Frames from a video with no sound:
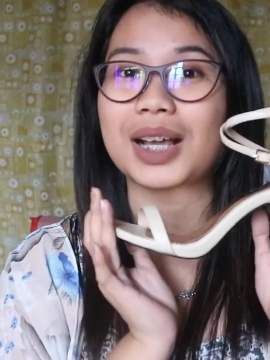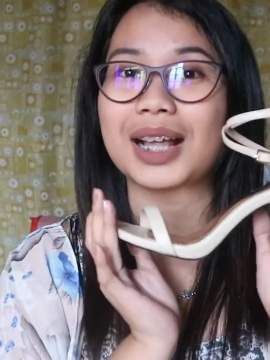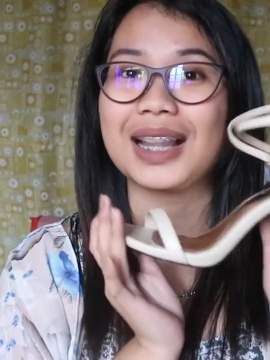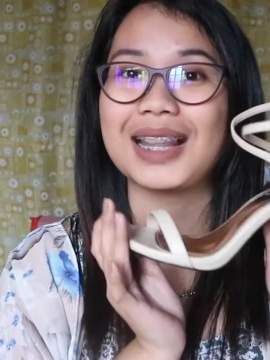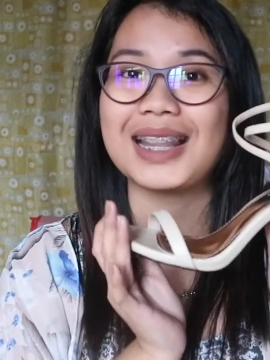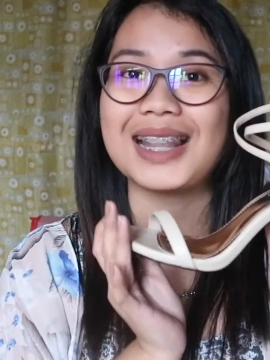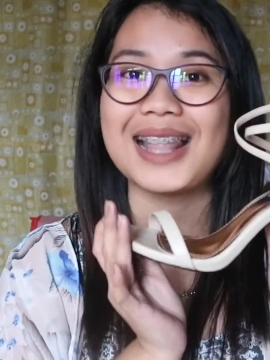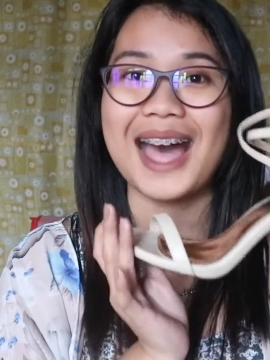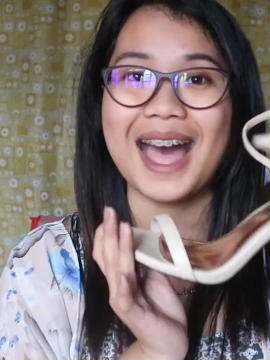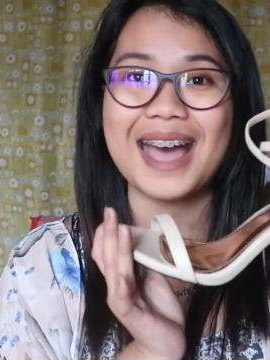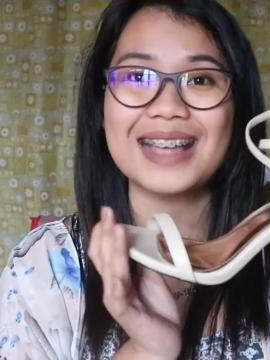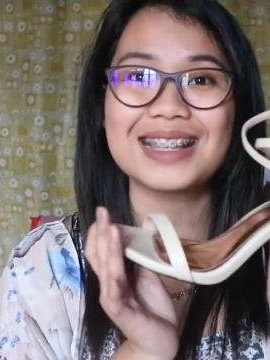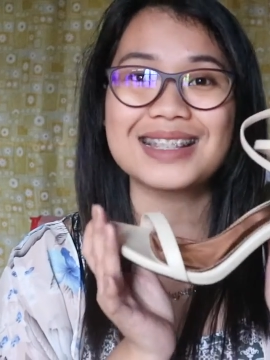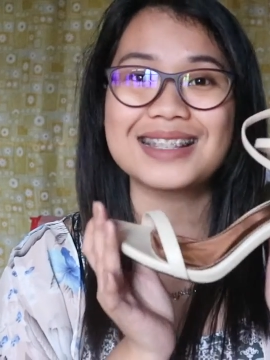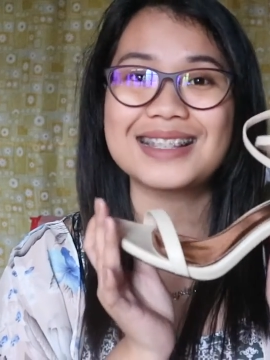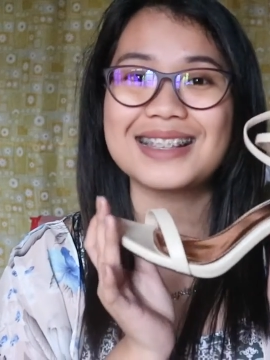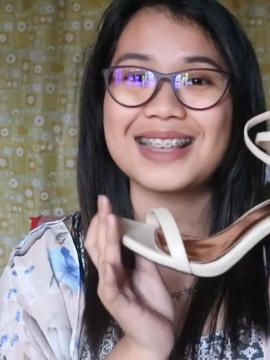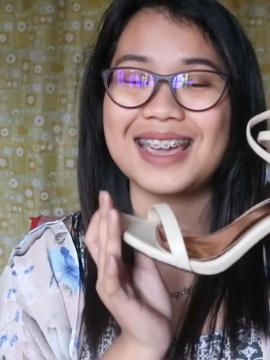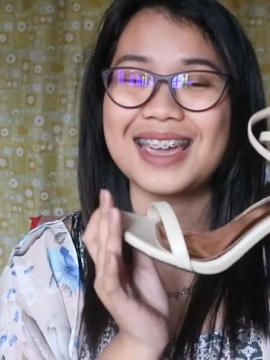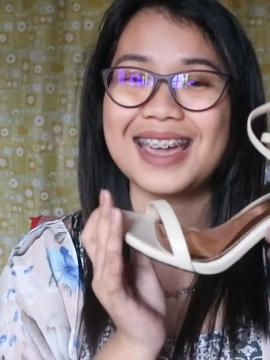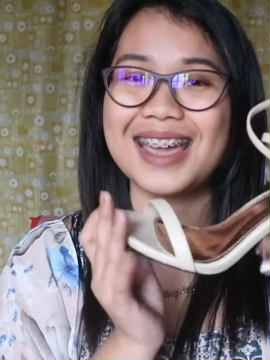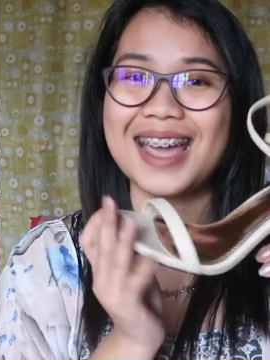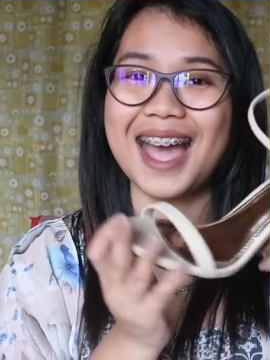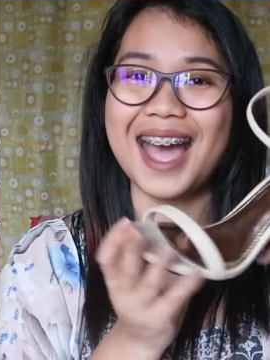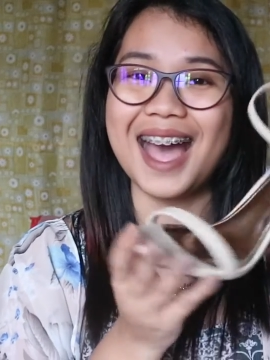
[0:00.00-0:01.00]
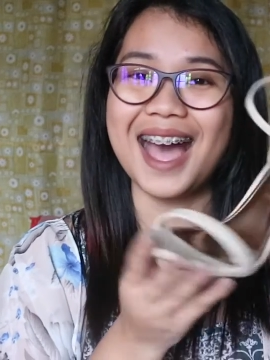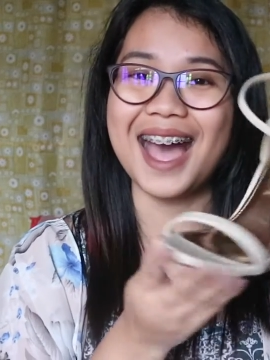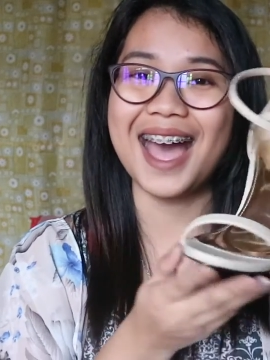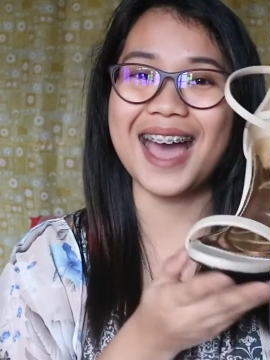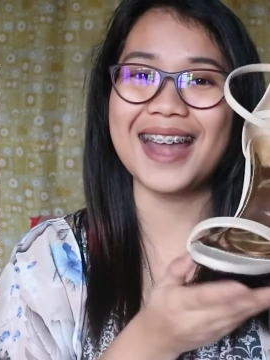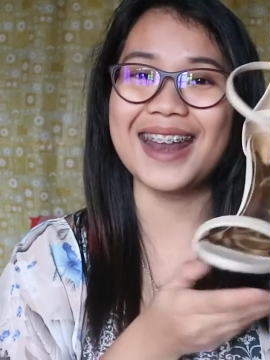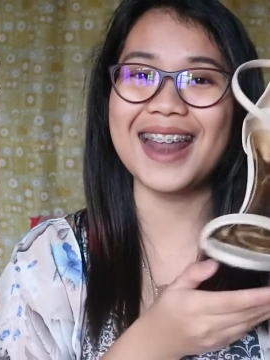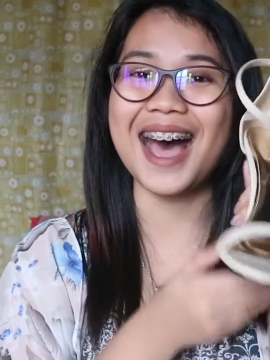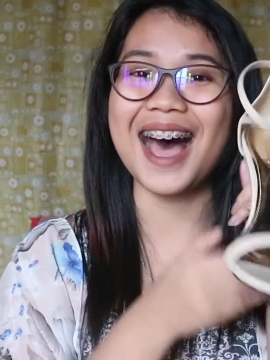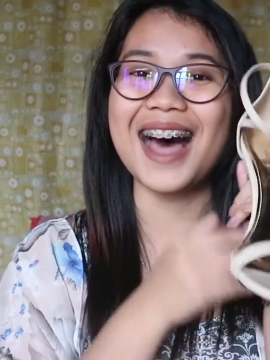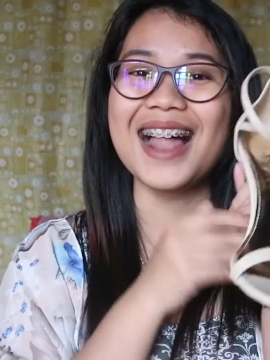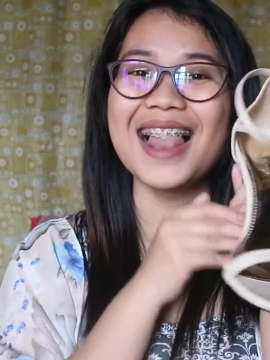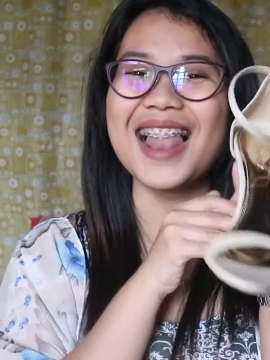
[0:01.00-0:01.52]
classy
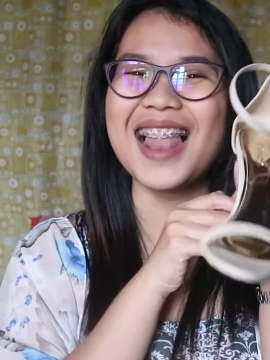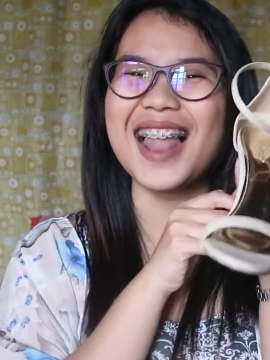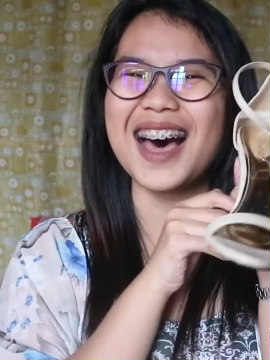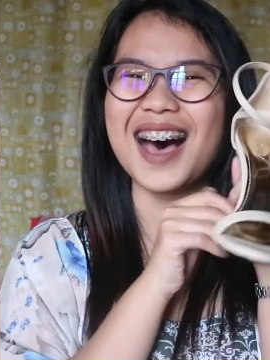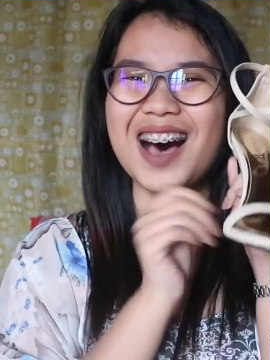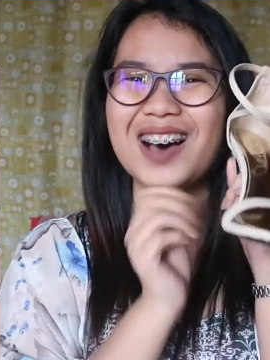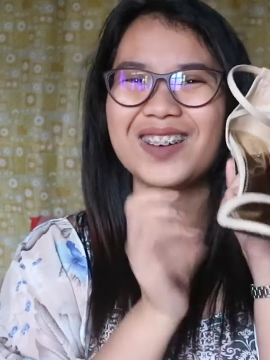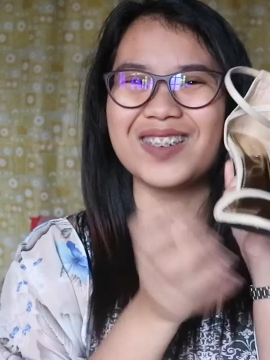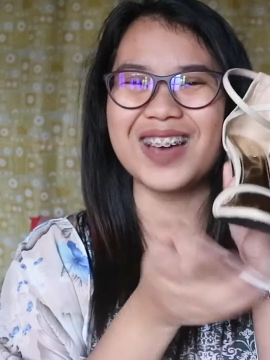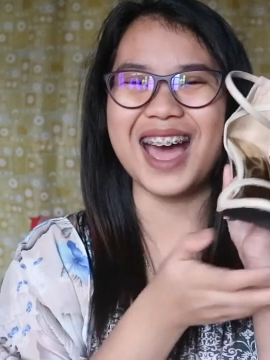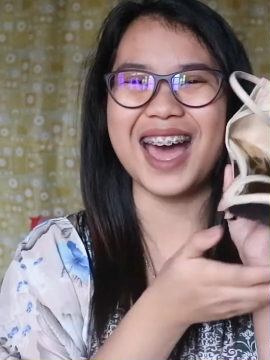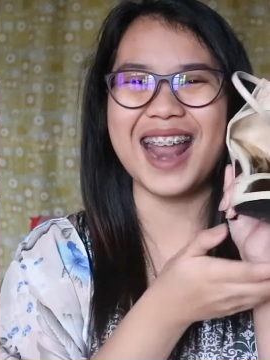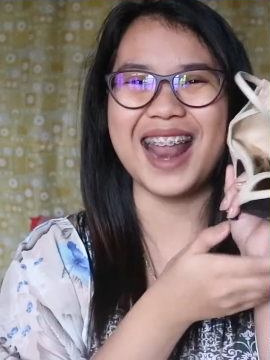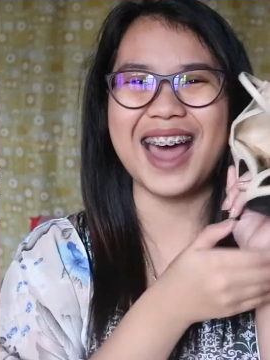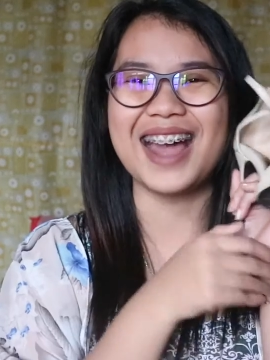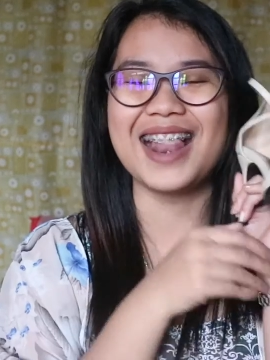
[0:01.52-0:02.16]
and I love it.